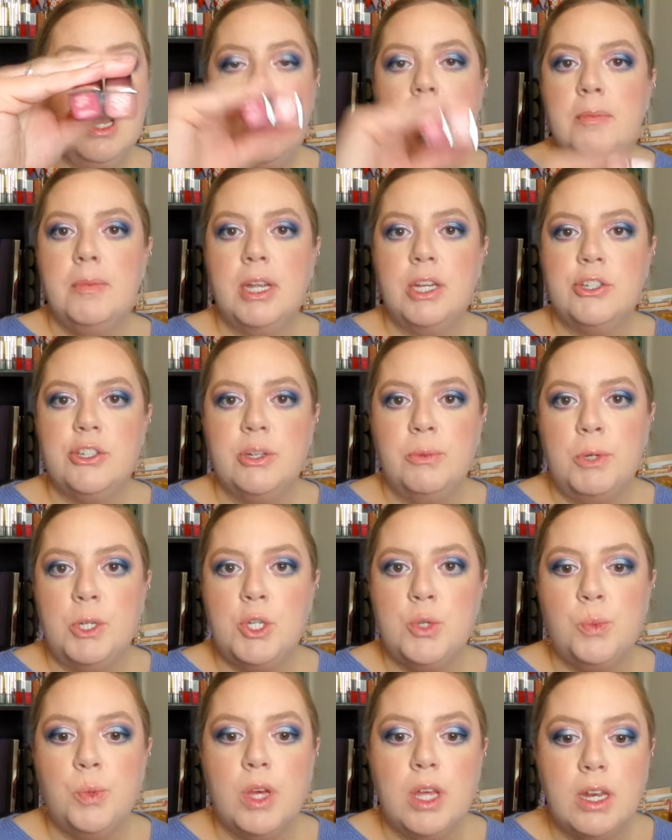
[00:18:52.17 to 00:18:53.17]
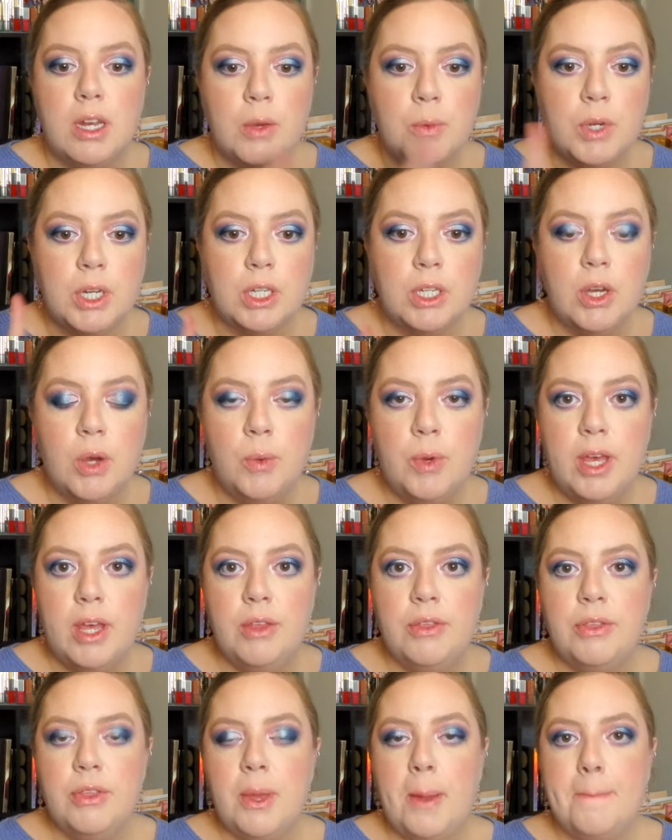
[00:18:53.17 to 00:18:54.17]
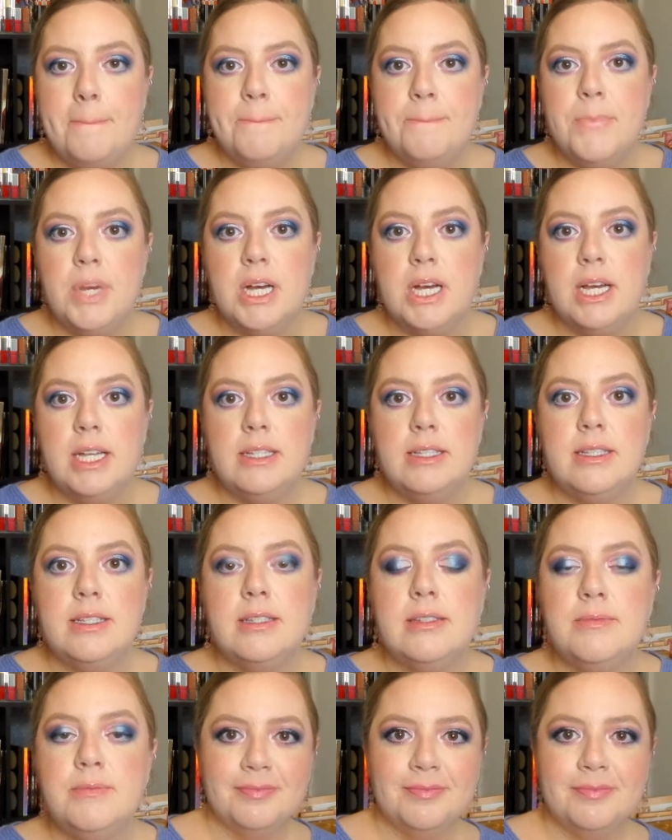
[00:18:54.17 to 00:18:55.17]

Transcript: I'm not sure which one I want to go with, but...